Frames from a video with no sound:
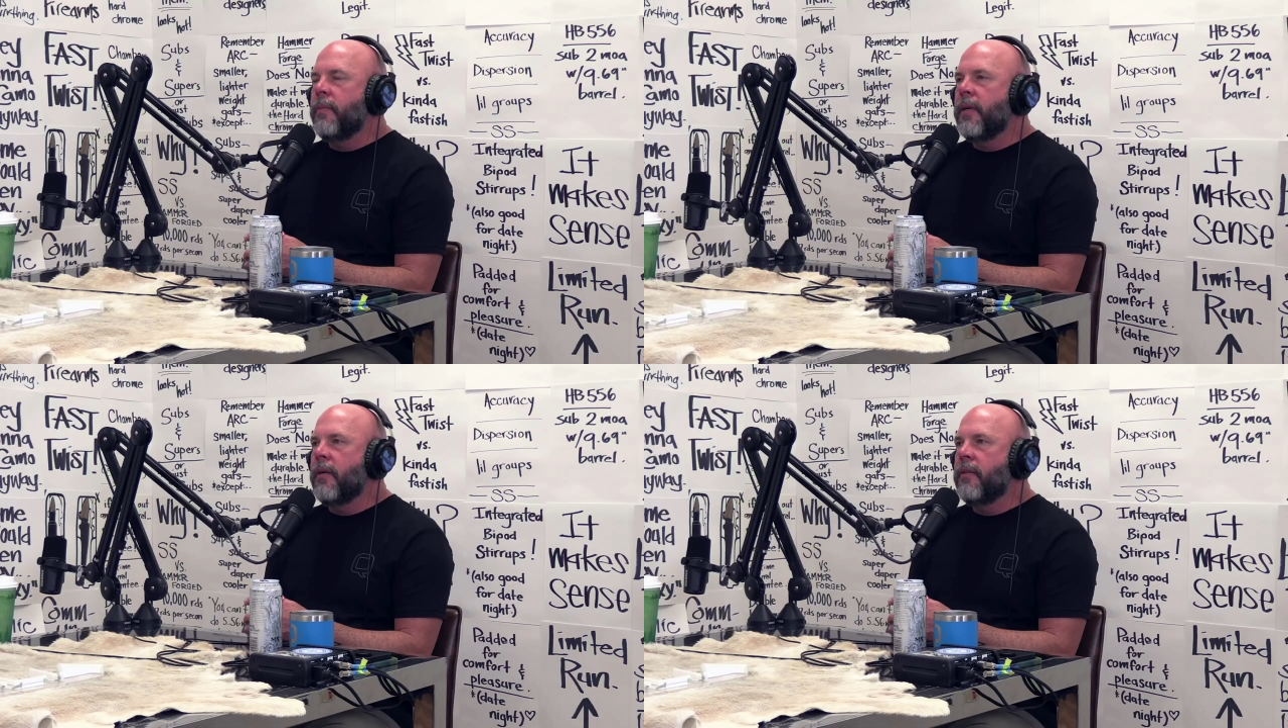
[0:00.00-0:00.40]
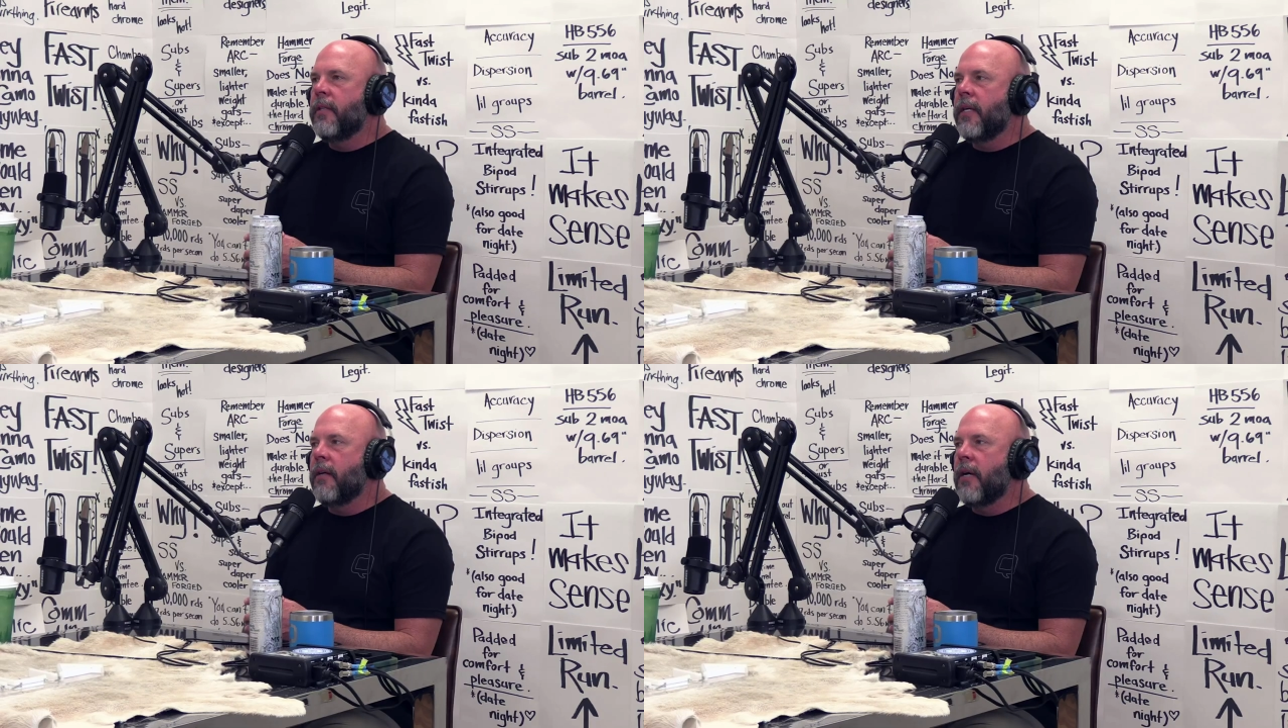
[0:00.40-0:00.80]
let's
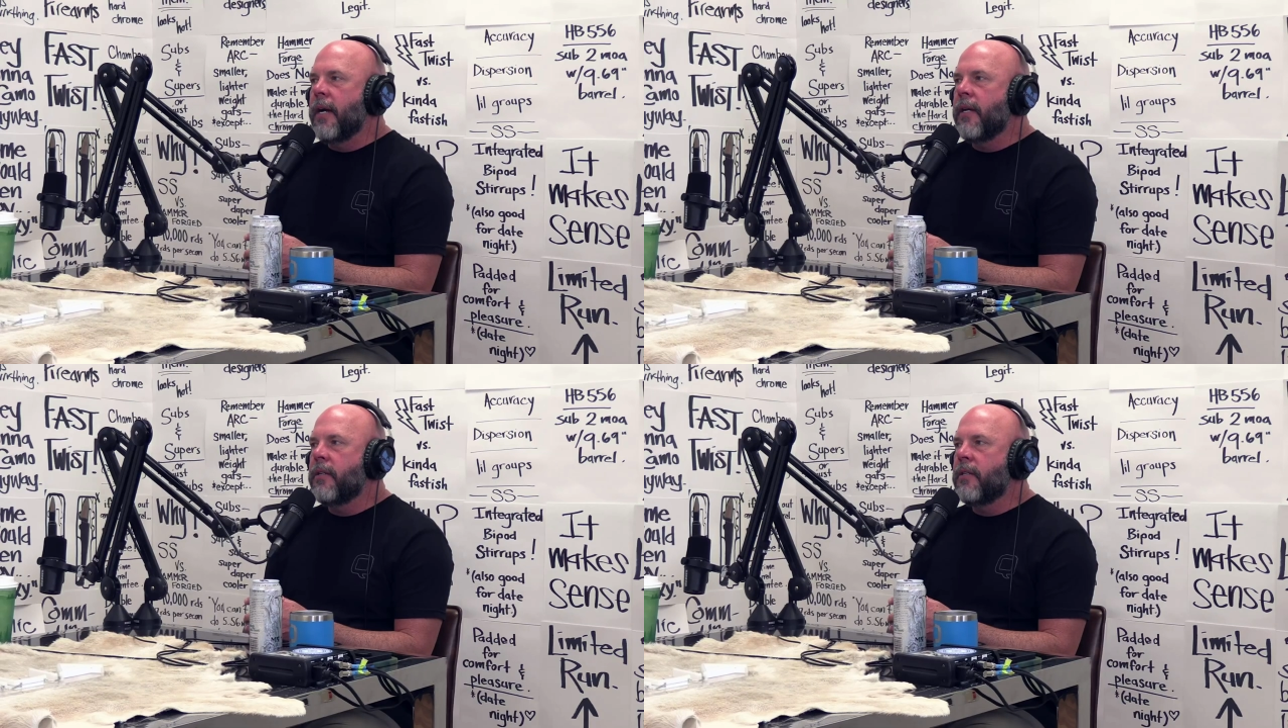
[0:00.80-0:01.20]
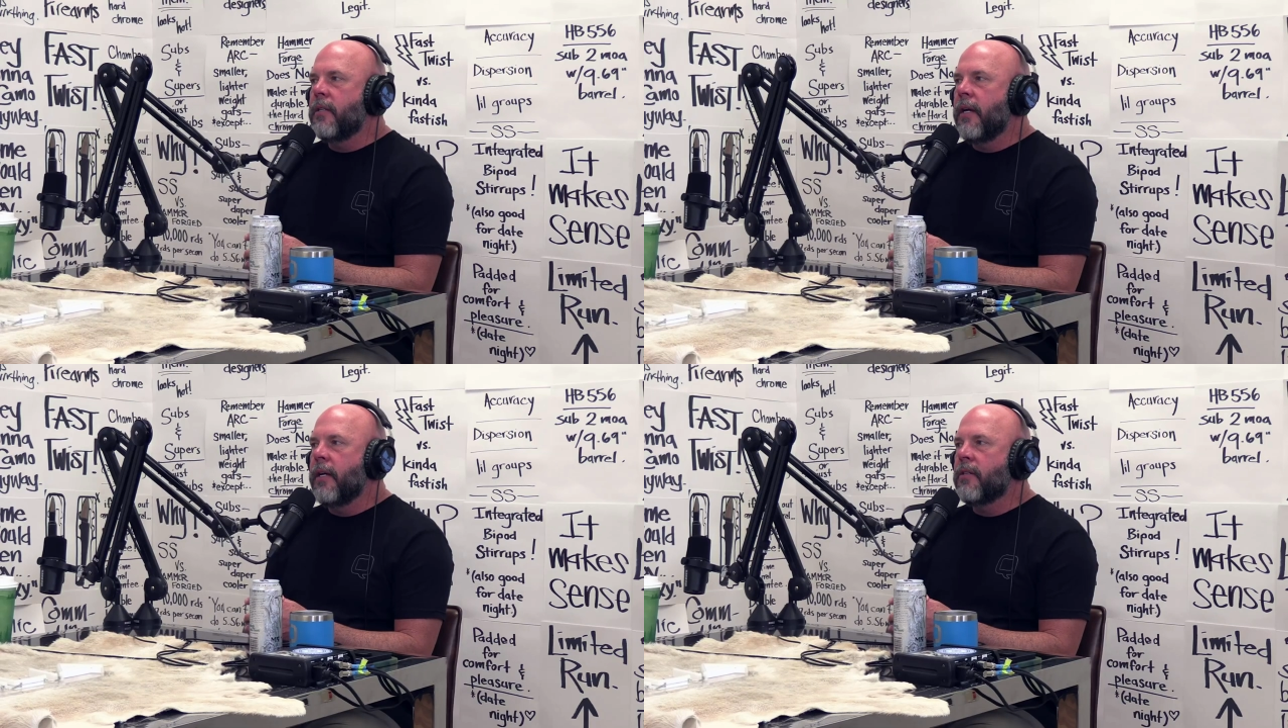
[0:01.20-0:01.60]
build the lightest